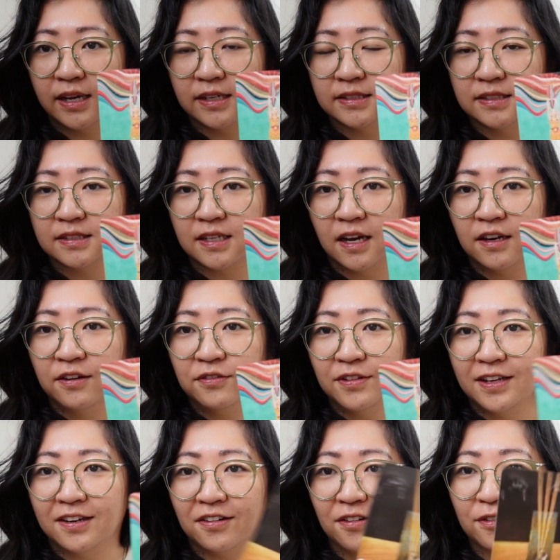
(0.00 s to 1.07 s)
Because it's kind of
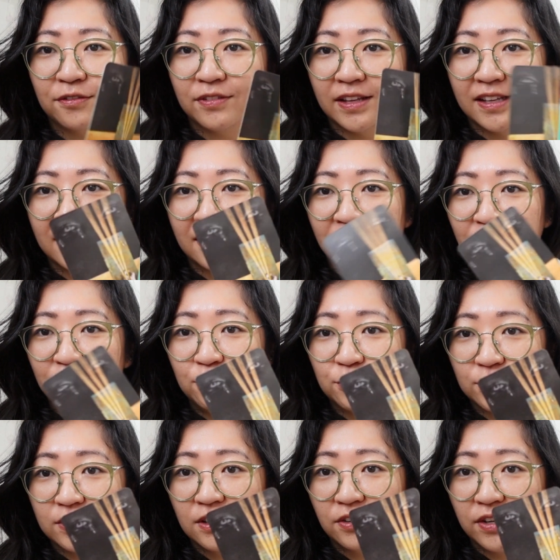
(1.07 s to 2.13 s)
like all of that. Like if you
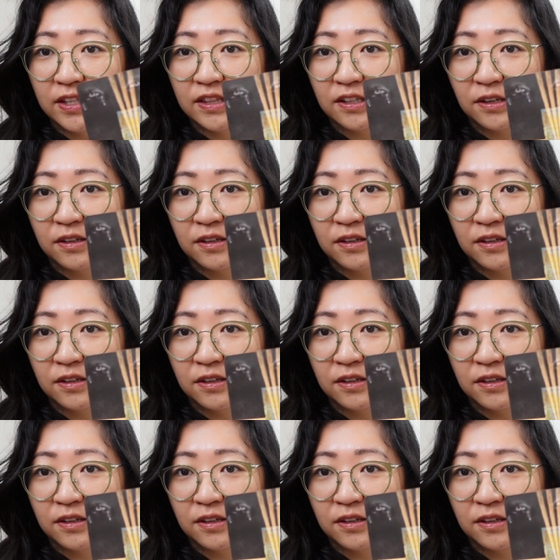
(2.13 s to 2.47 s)
just look at